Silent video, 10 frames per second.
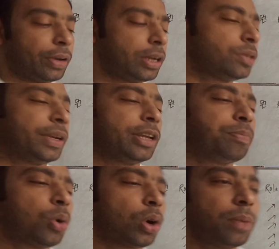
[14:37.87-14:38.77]
It is very
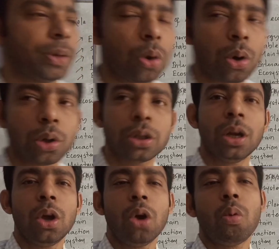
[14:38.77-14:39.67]
important because
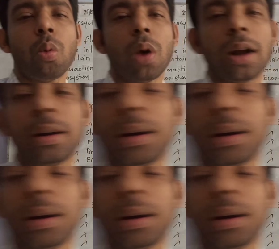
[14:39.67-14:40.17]
one